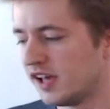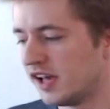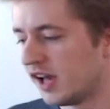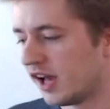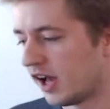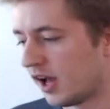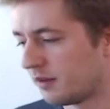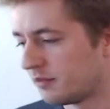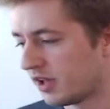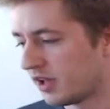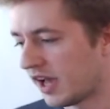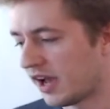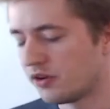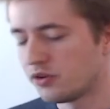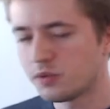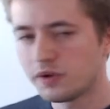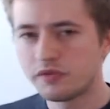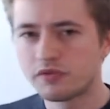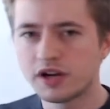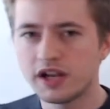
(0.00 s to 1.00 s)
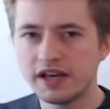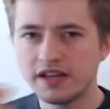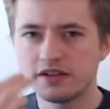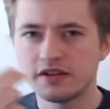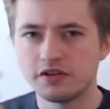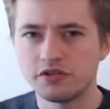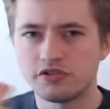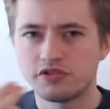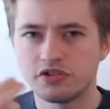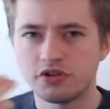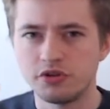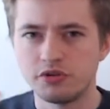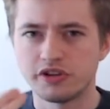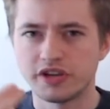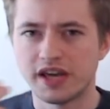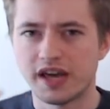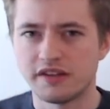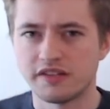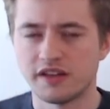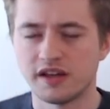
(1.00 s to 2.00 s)
How do we relate those two
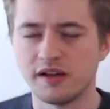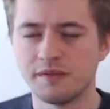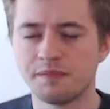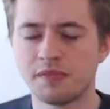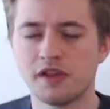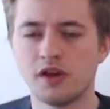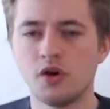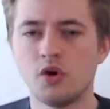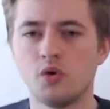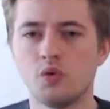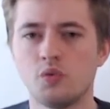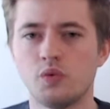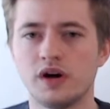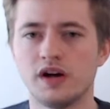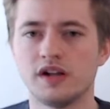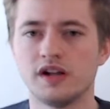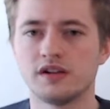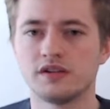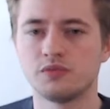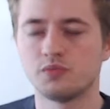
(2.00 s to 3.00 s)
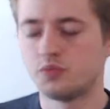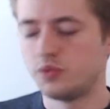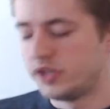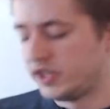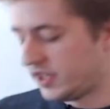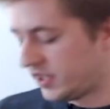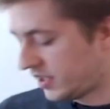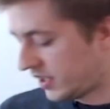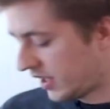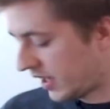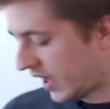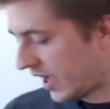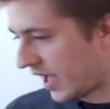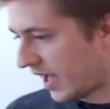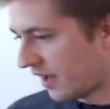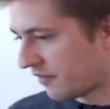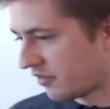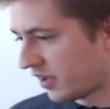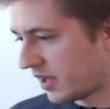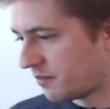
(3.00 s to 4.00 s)
together? Well, we
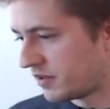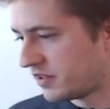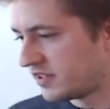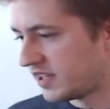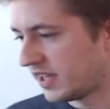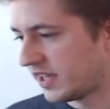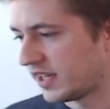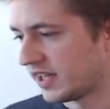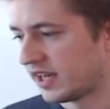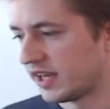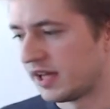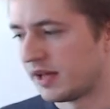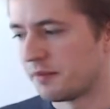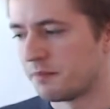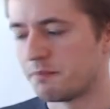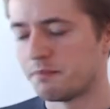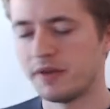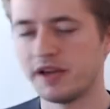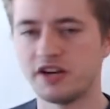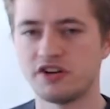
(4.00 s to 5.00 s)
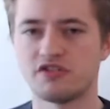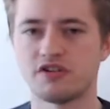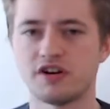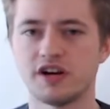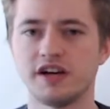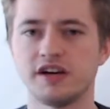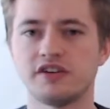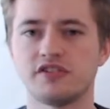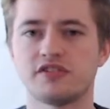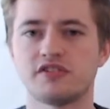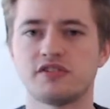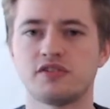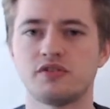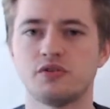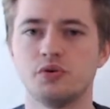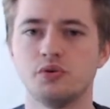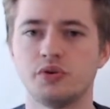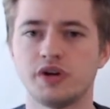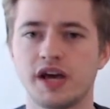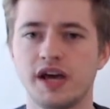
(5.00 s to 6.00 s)
have a particular matrix
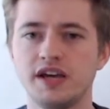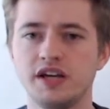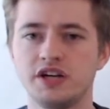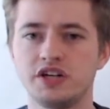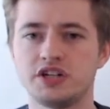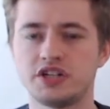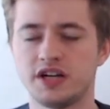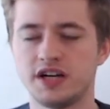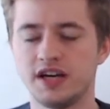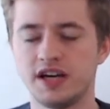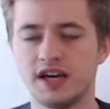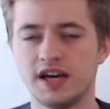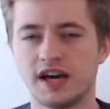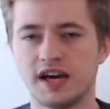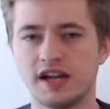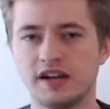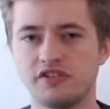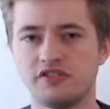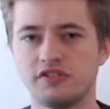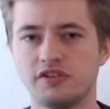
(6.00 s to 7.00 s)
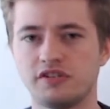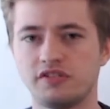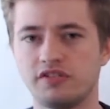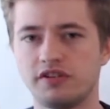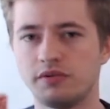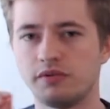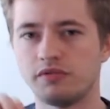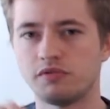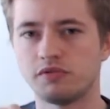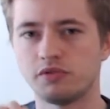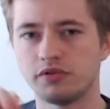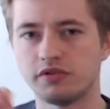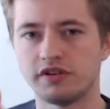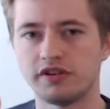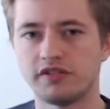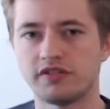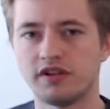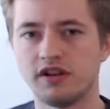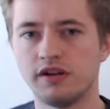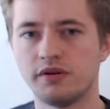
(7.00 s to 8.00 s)
called H, and as you can see we've got this
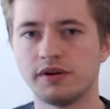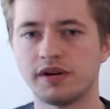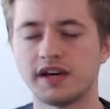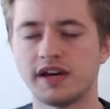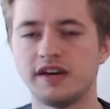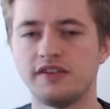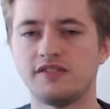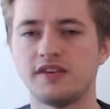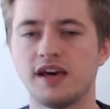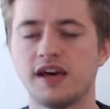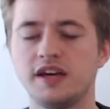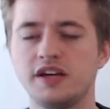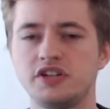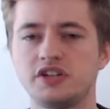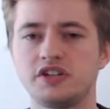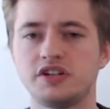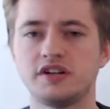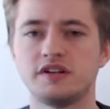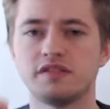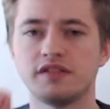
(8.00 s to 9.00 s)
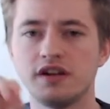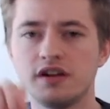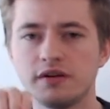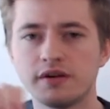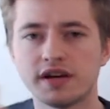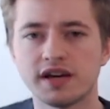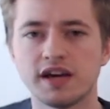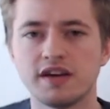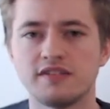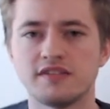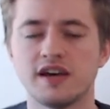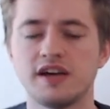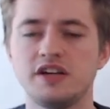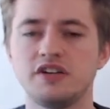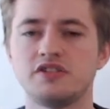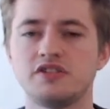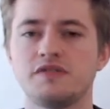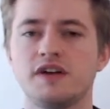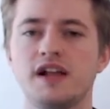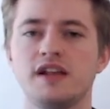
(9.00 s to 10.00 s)
lowercase h. The lowercase h
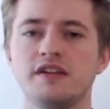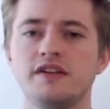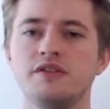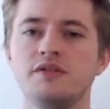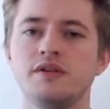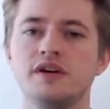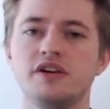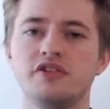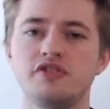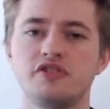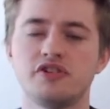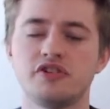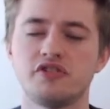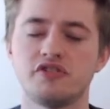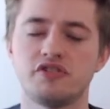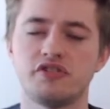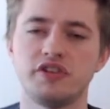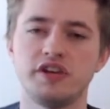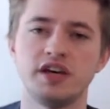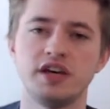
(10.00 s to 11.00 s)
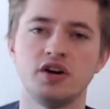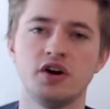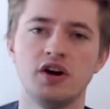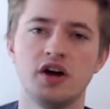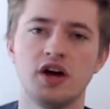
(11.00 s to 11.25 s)
value is just the